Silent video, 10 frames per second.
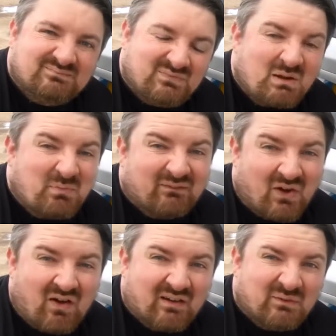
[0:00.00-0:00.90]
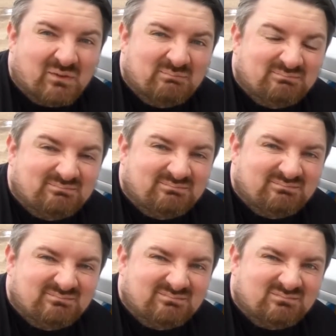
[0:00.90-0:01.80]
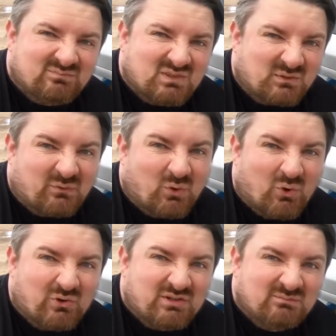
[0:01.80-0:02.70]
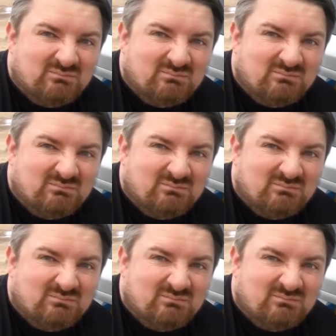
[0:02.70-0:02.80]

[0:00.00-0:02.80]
Number 5, it's a Ford.